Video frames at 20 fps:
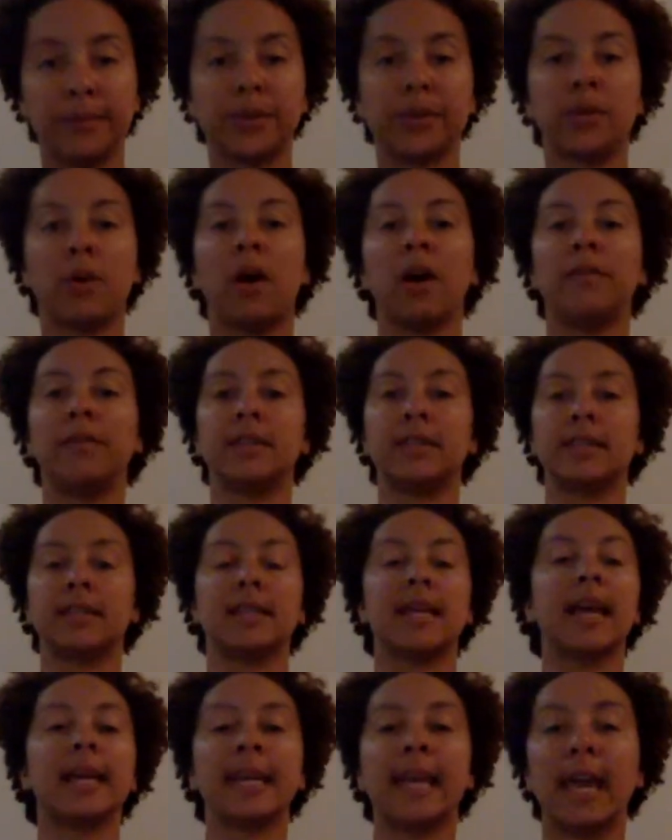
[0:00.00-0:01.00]
So
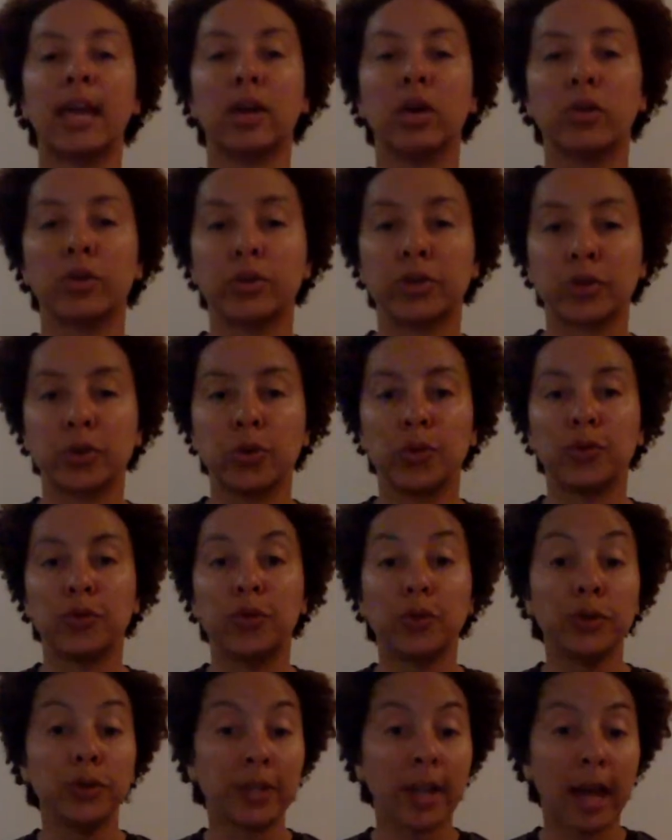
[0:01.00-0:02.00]
obviously I can't go to school
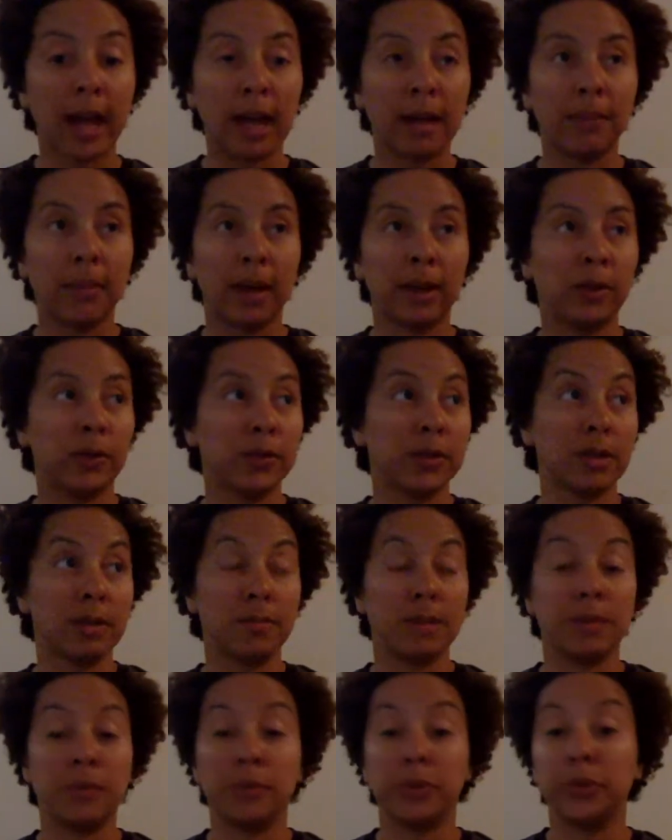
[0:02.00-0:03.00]
full time. I know some
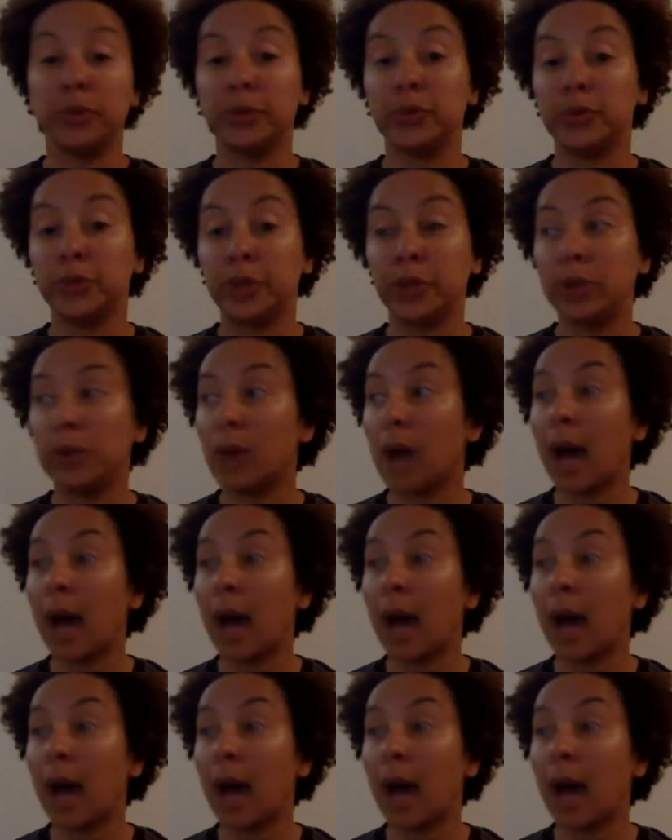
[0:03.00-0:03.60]
people who do.